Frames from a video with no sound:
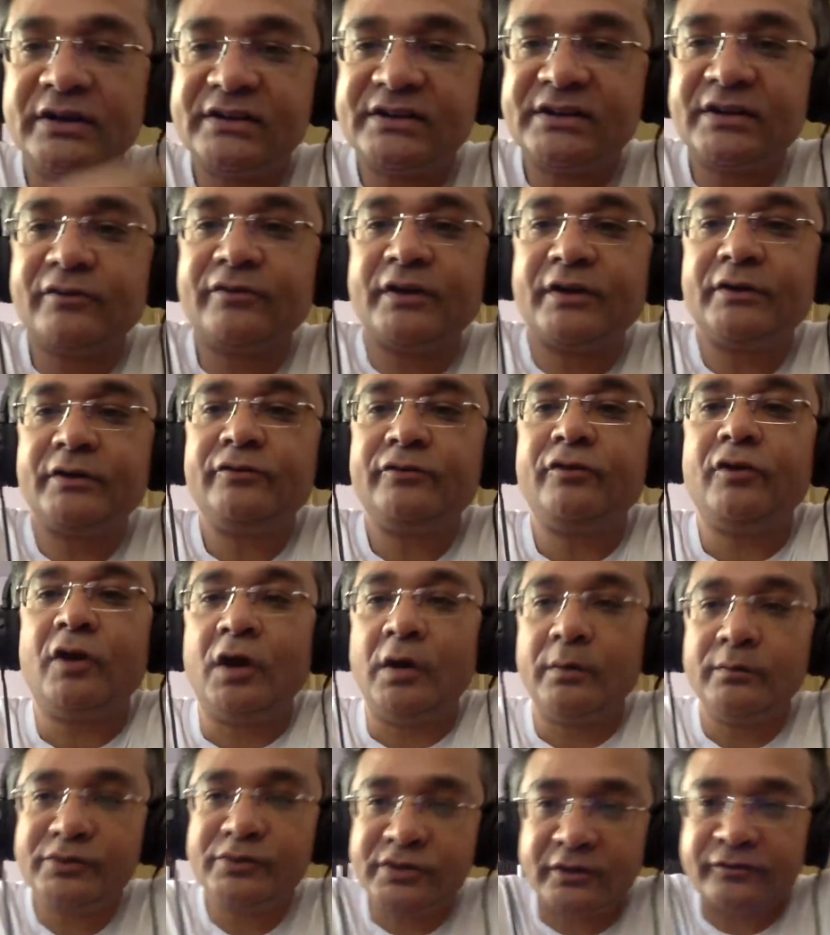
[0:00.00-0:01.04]
different
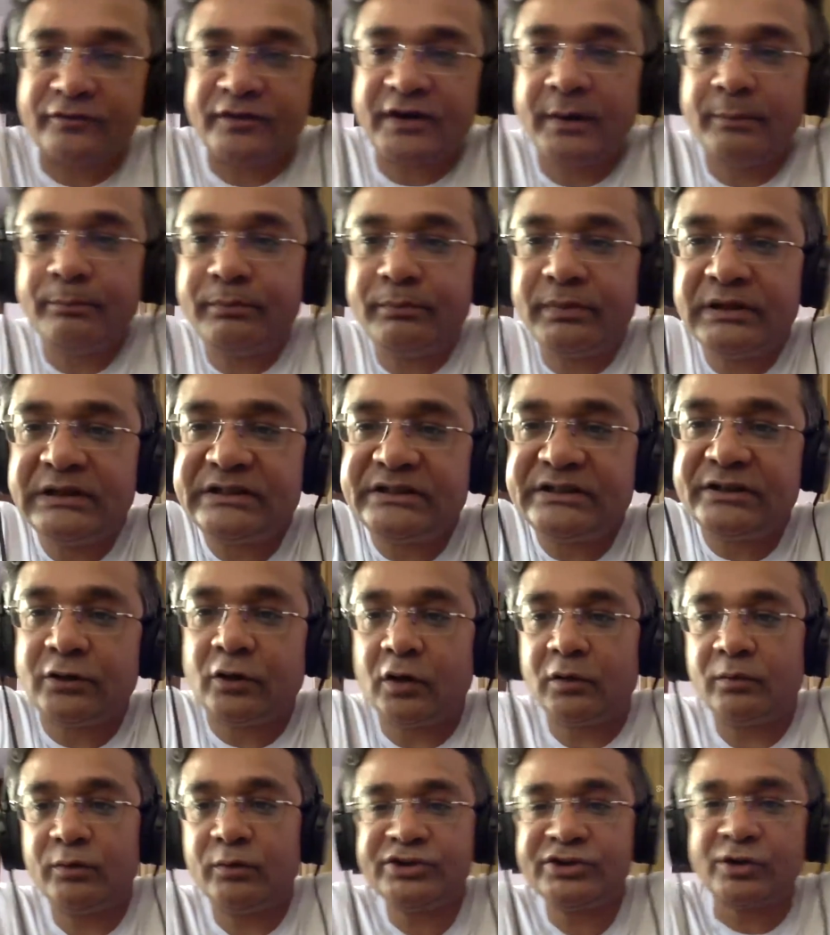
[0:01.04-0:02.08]
forms of temples in
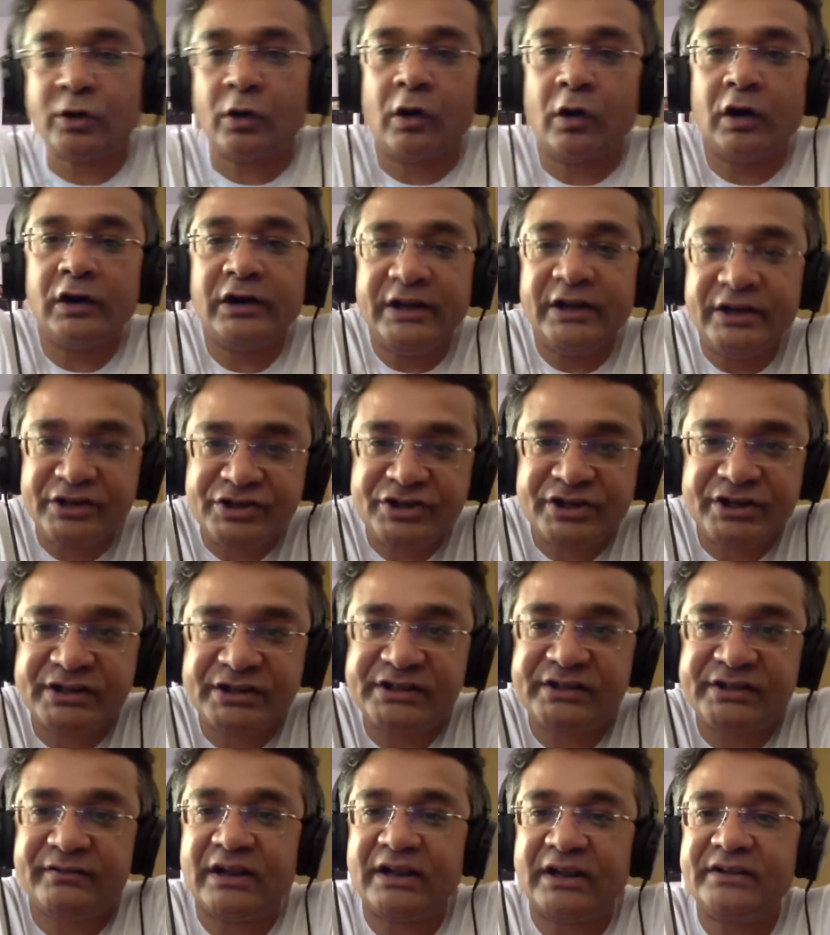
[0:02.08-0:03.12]
almost all ancient
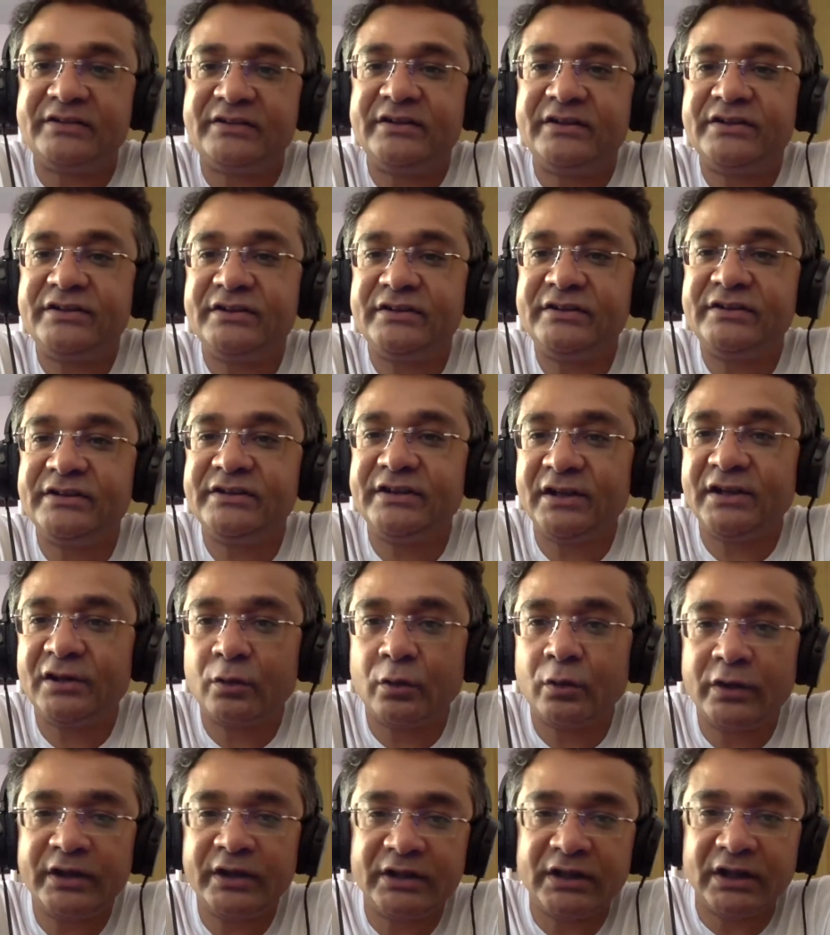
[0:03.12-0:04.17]
civilizations,
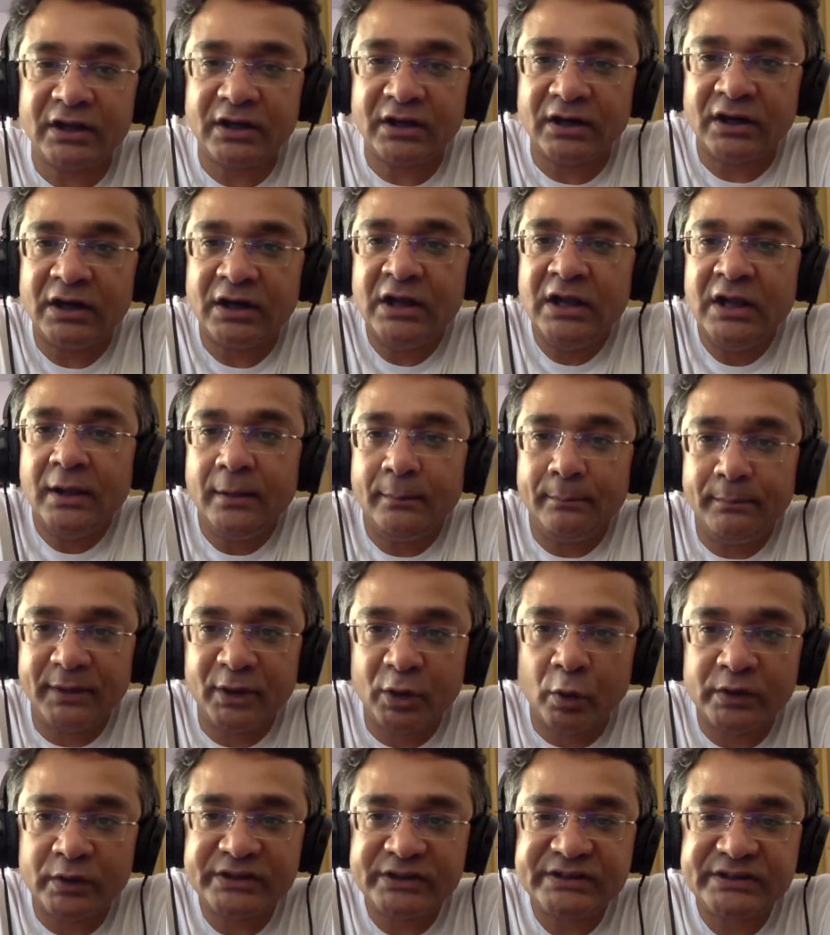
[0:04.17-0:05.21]
including the
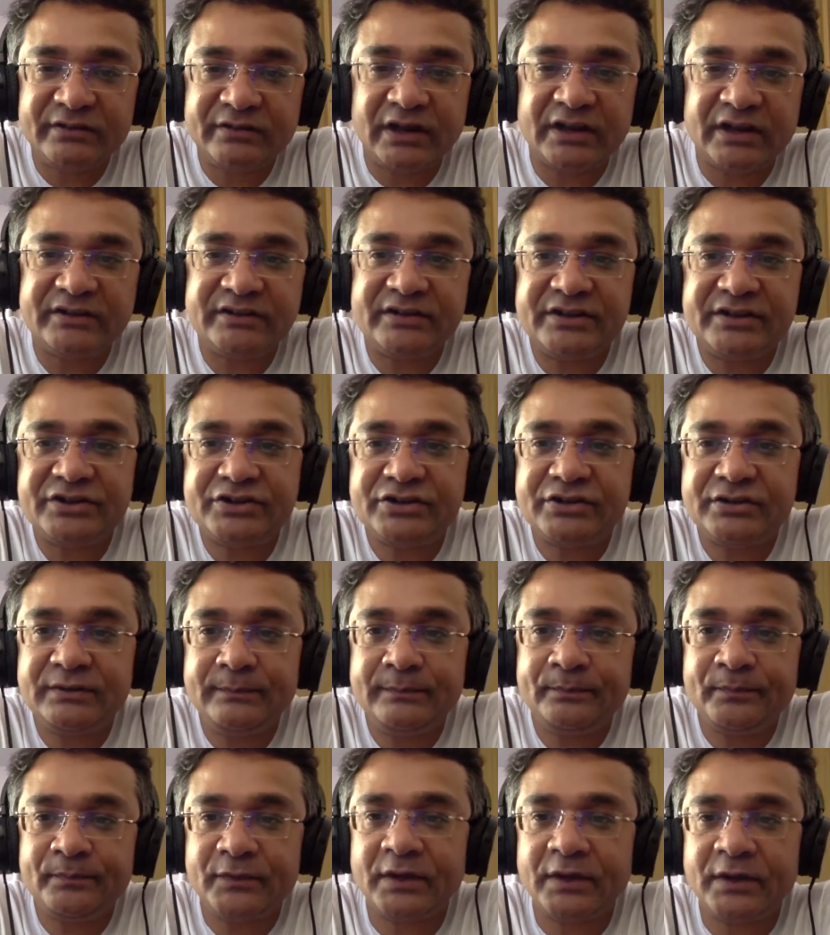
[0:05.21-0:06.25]
Minoan civilization,
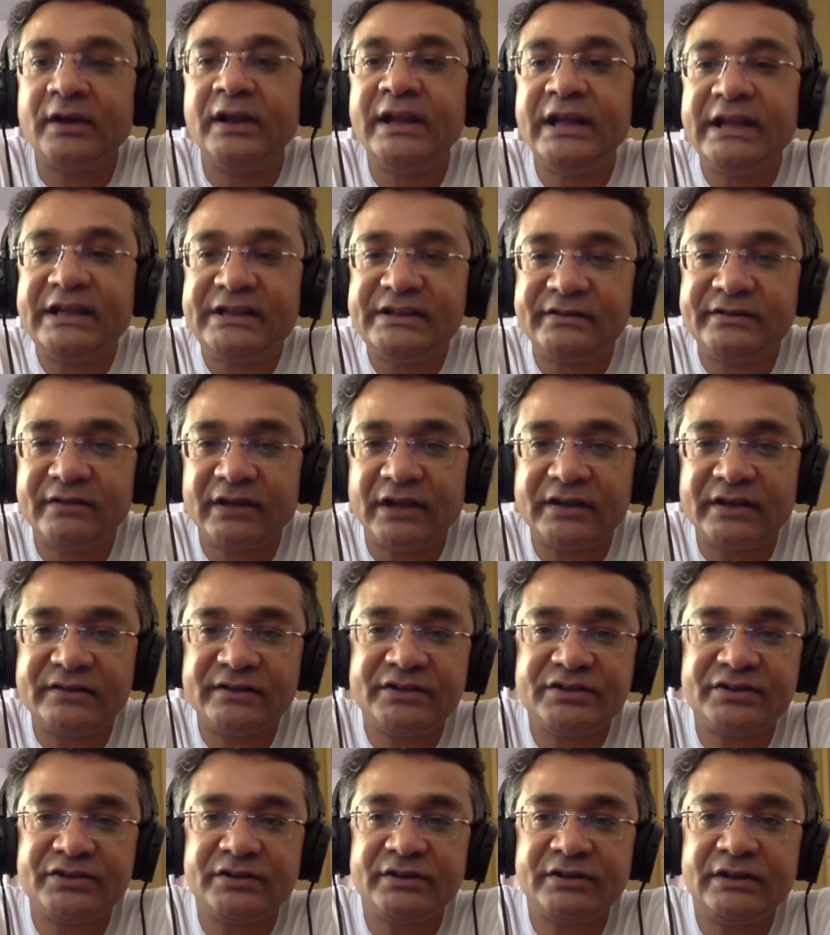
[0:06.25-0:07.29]
Greek
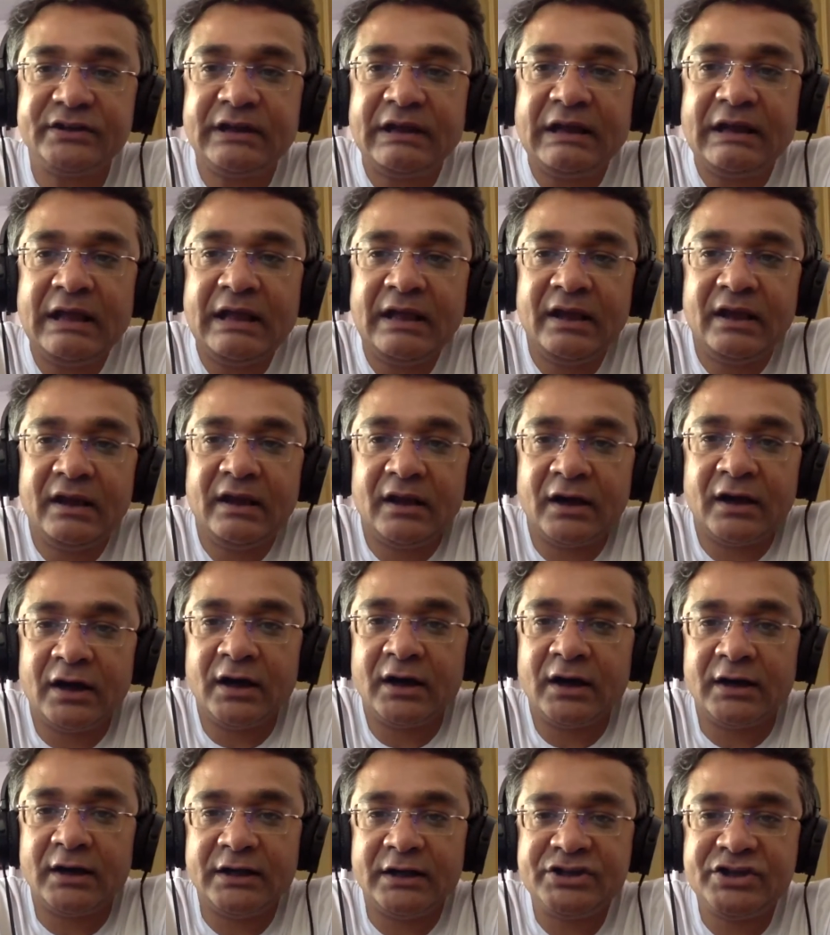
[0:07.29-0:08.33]
civilization,
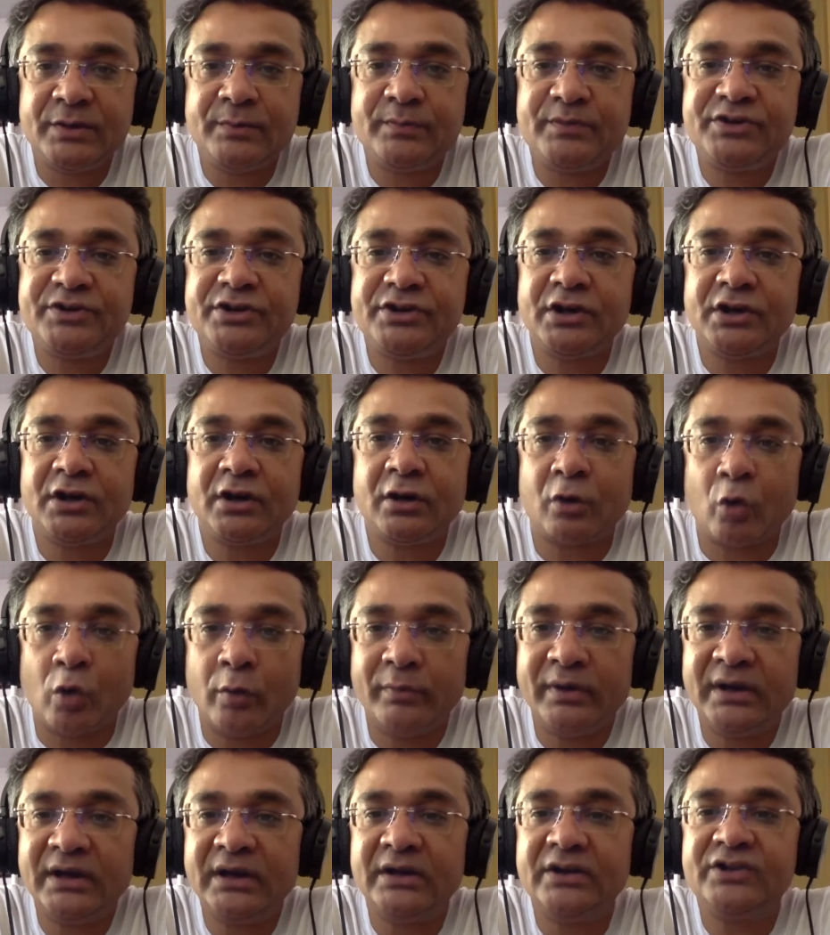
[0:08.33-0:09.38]
uh, Egyptian,
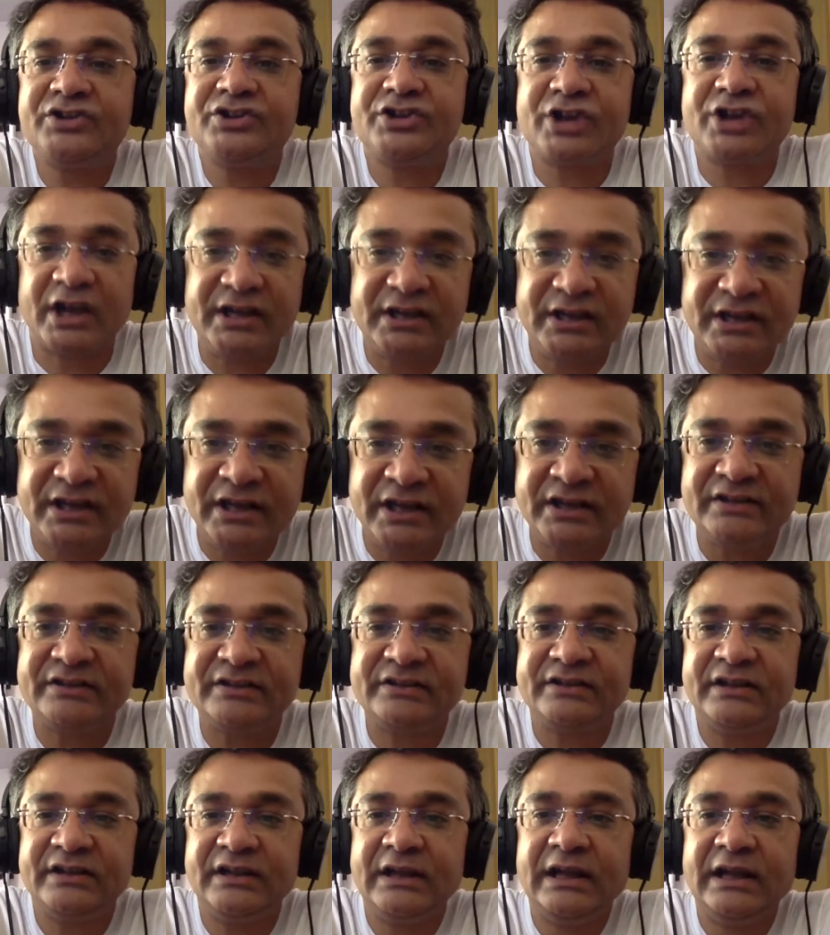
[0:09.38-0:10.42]
Roman,
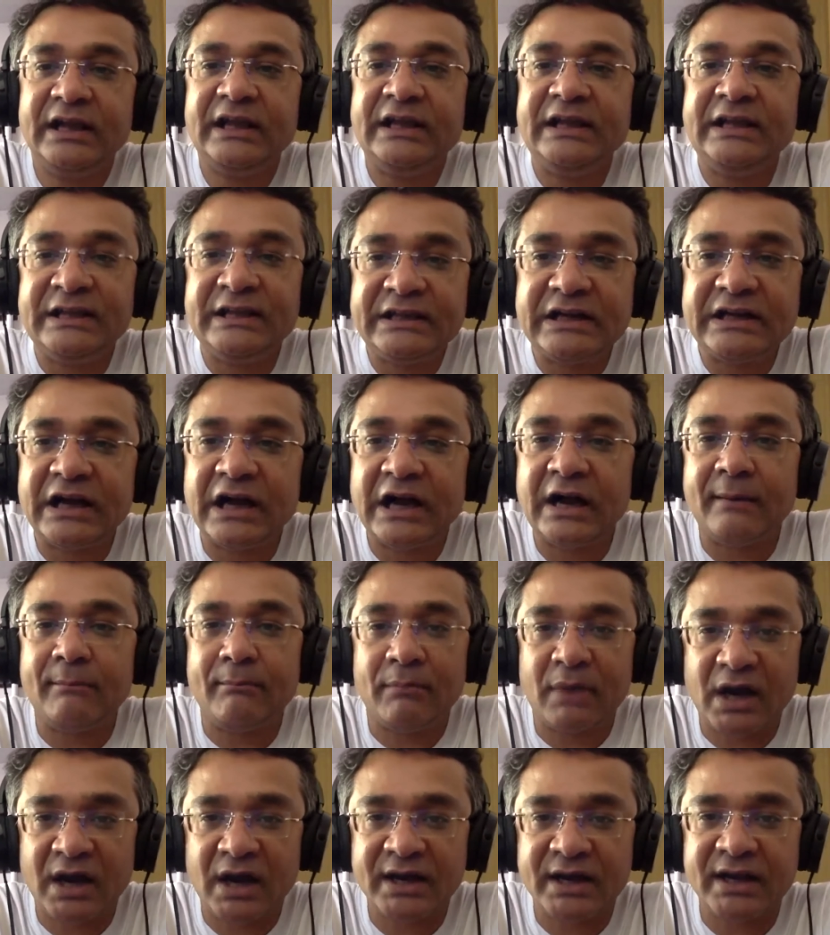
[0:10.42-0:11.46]
Chinese, Inca,
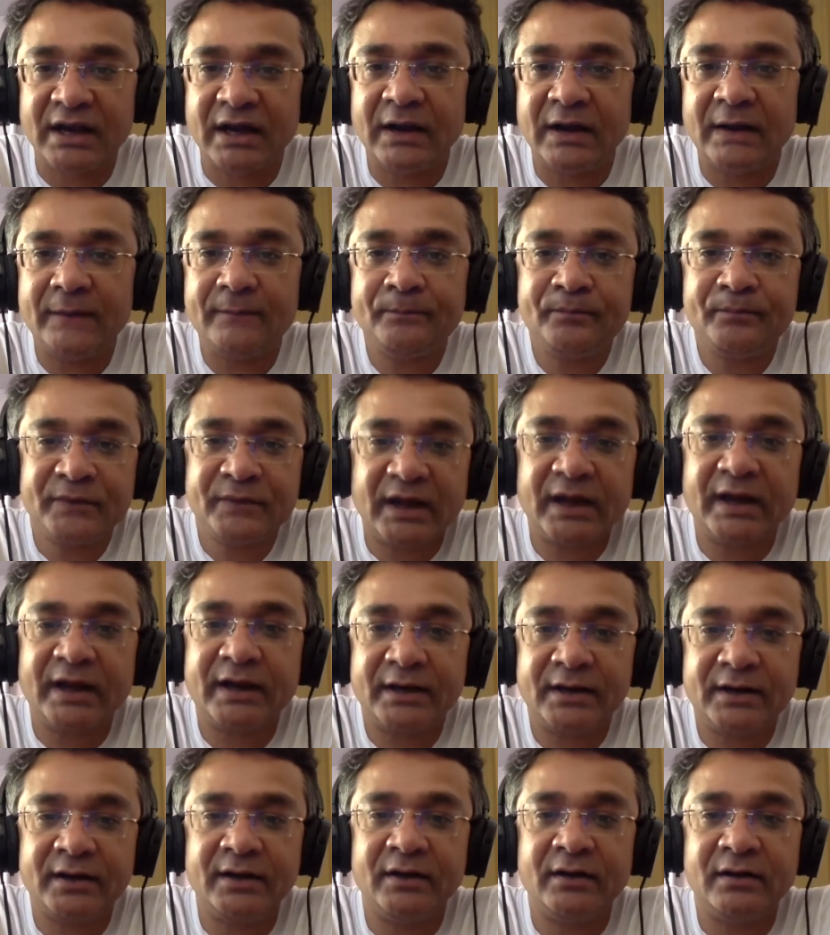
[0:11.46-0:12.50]
Maya,
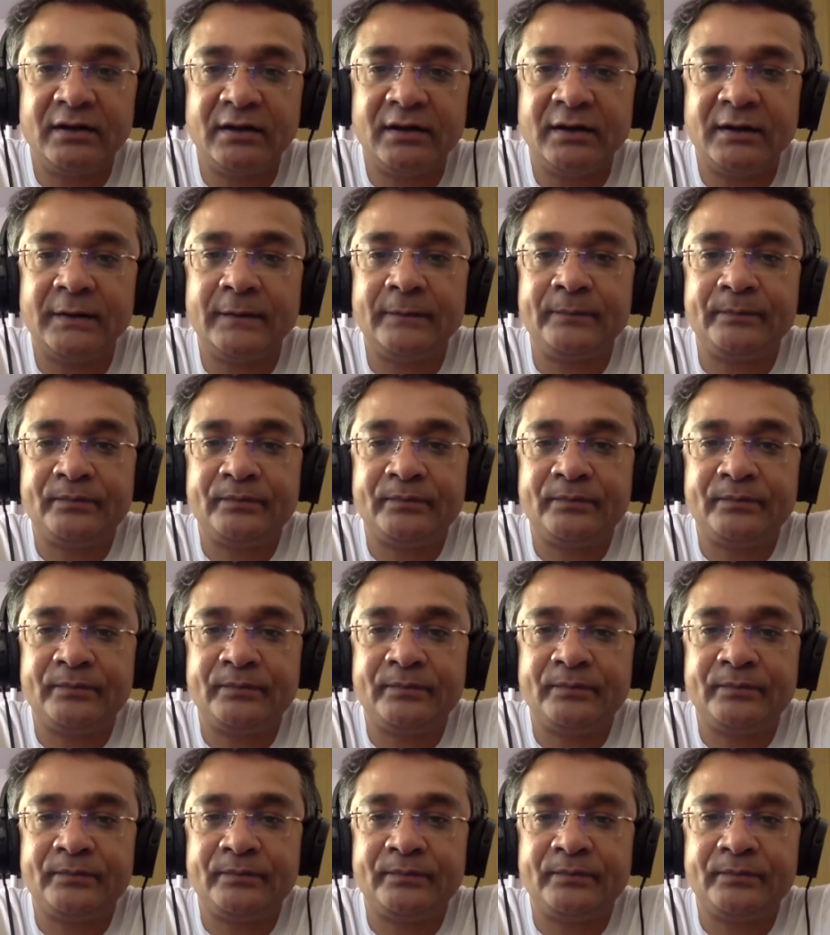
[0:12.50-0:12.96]
and uh, uh,